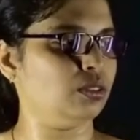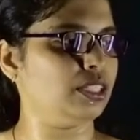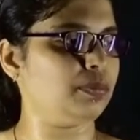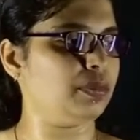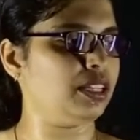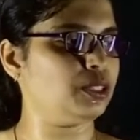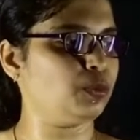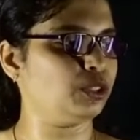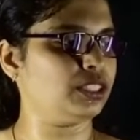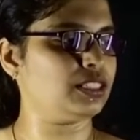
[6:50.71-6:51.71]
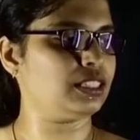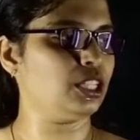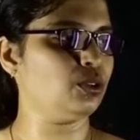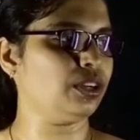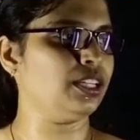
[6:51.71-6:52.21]
That means put the
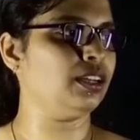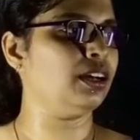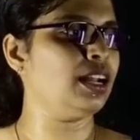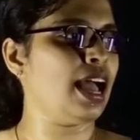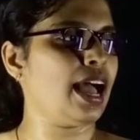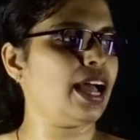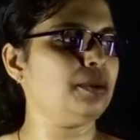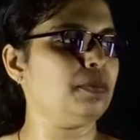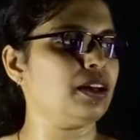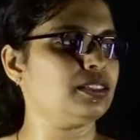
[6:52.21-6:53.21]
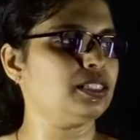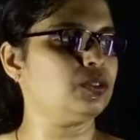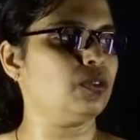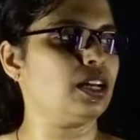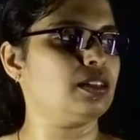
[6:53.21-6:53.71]
0 here and pass this
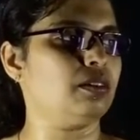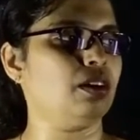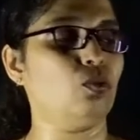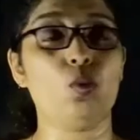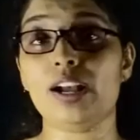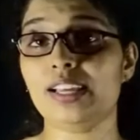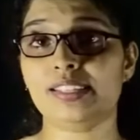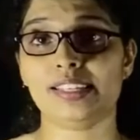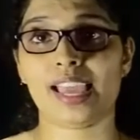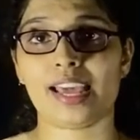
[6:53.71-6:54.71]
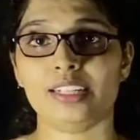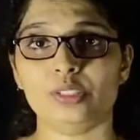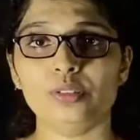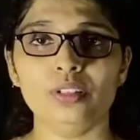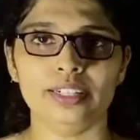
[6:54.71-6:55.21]
1 as a carry
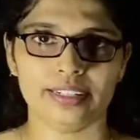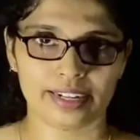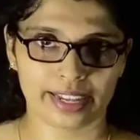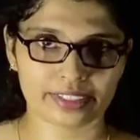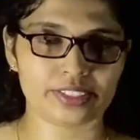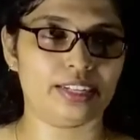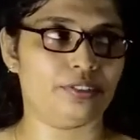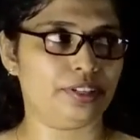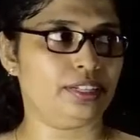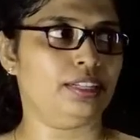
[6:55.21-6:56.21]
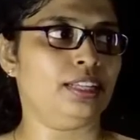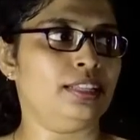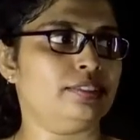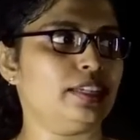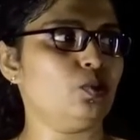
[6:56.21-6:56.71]
to next level.
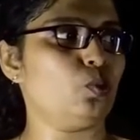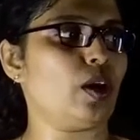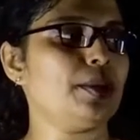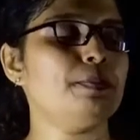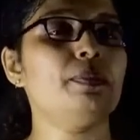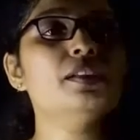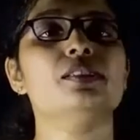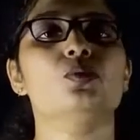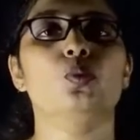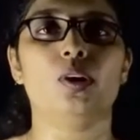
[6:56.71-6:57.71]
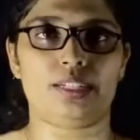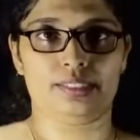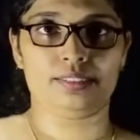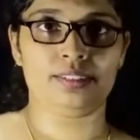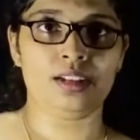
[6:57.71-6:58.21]
Then 1 plus 1.
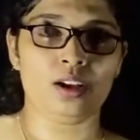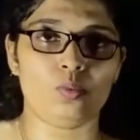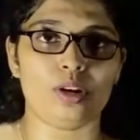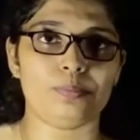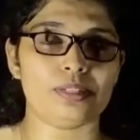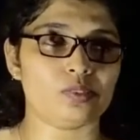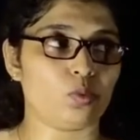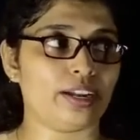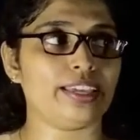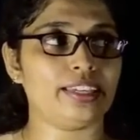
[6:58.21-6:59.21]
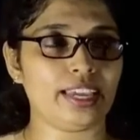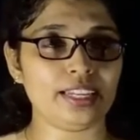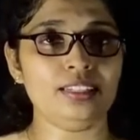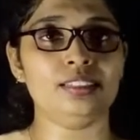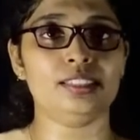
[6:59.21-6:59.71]
1 plus 1
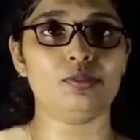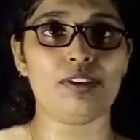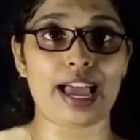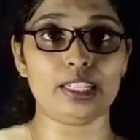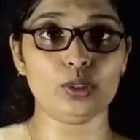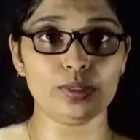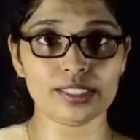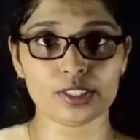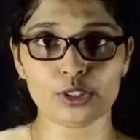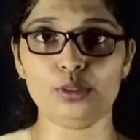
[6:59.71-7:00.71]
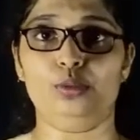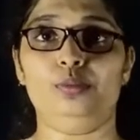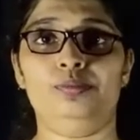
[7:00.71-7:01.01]
again, the value is 2.